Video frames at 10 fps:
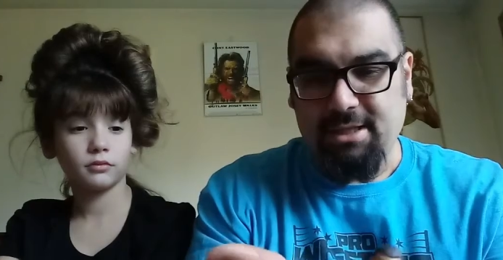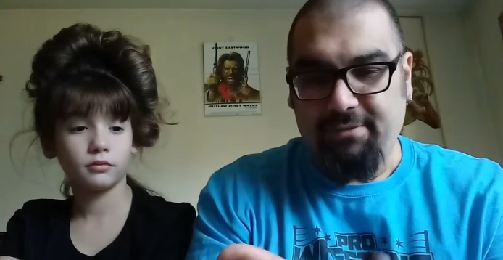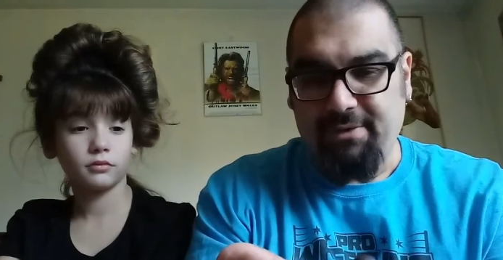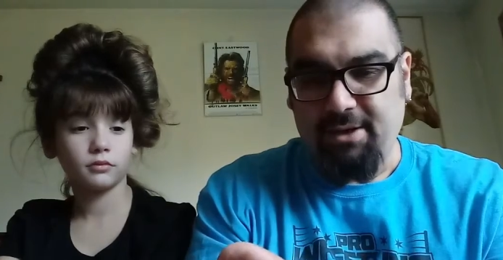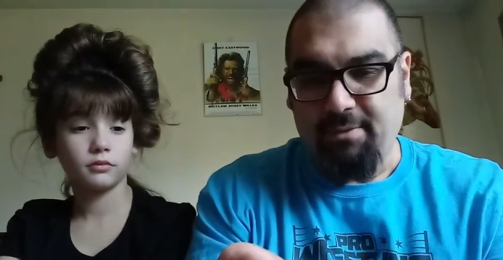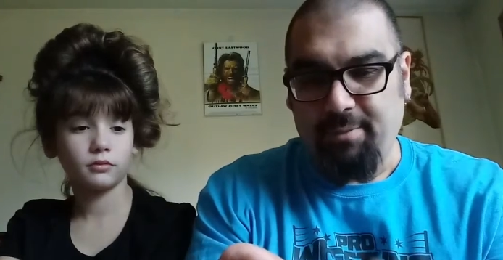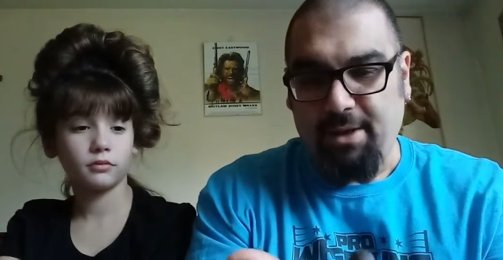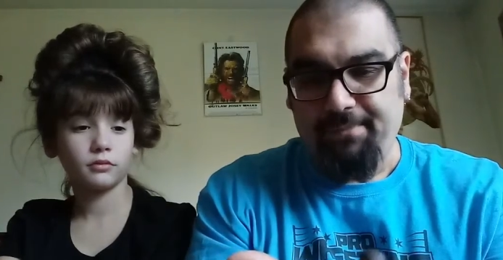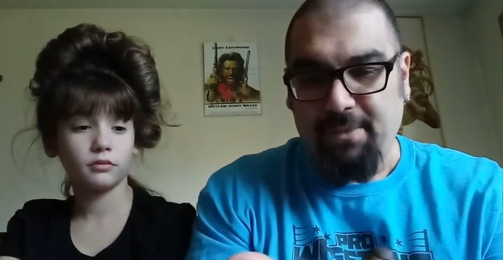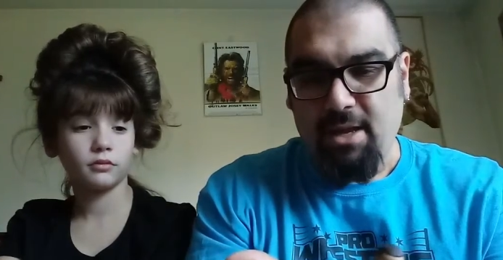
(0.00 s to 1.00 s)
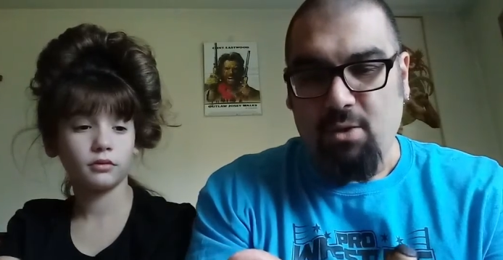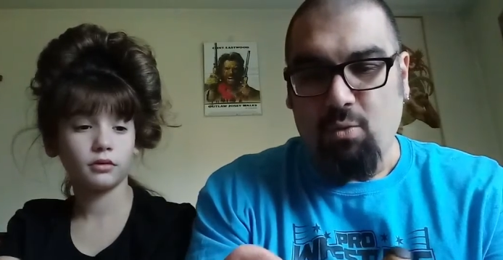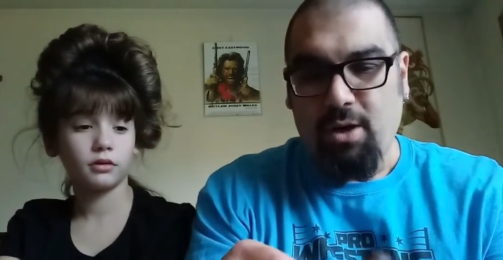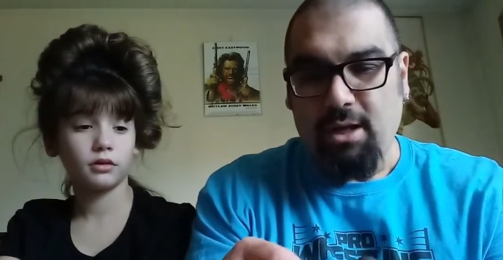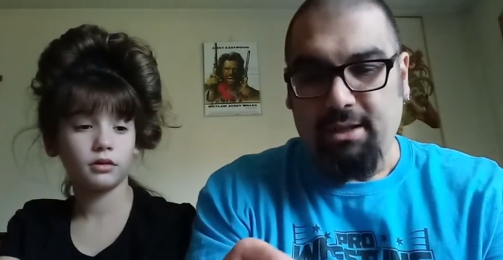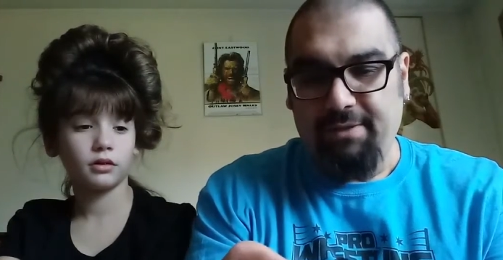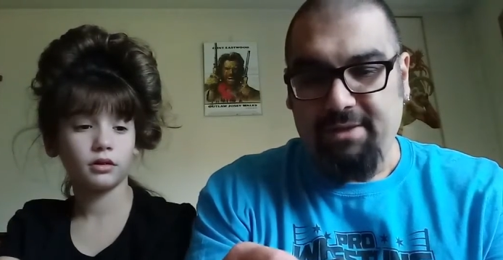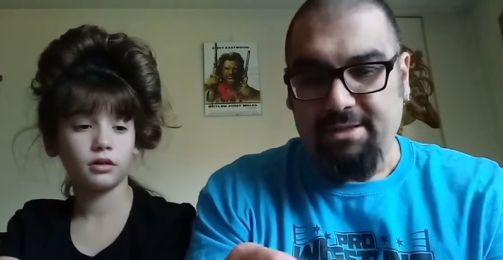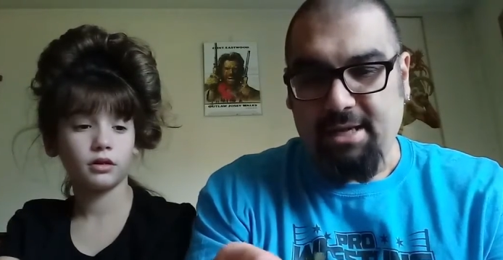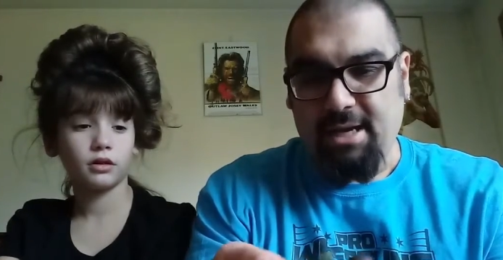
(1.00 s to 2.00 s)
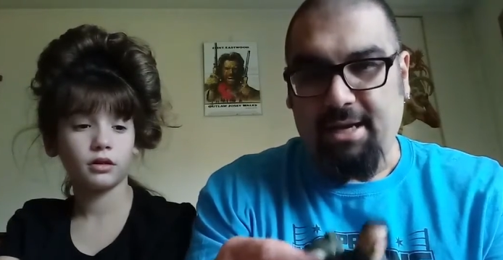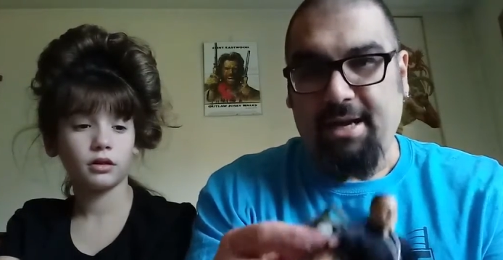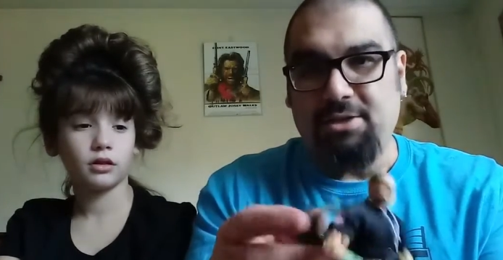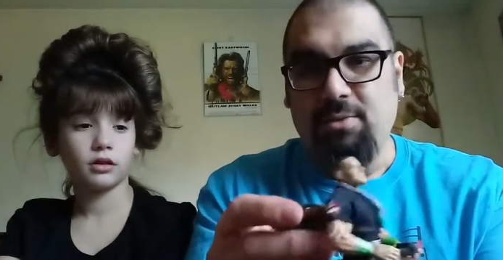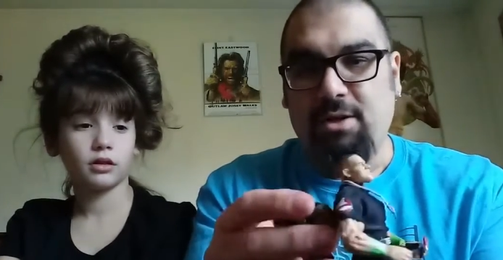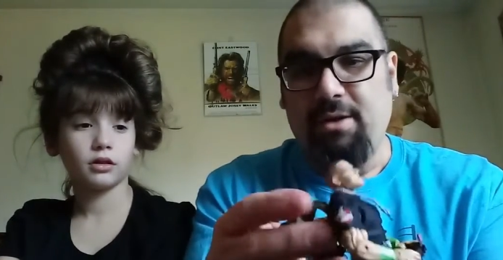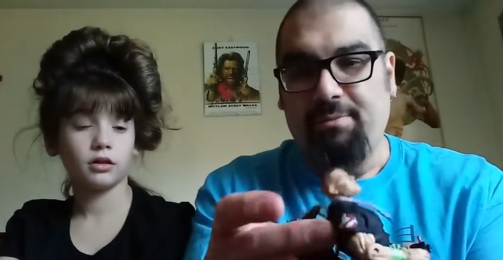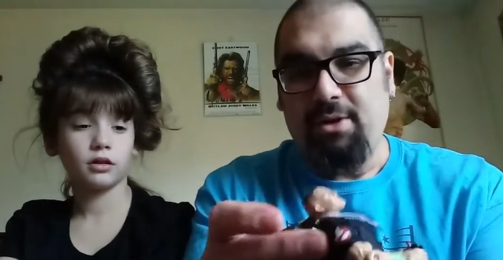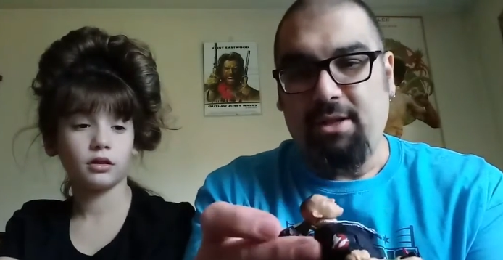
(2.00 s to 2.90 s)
Speaker 1: Cena figure. But we're going to leave these on. Actually, we're going to want to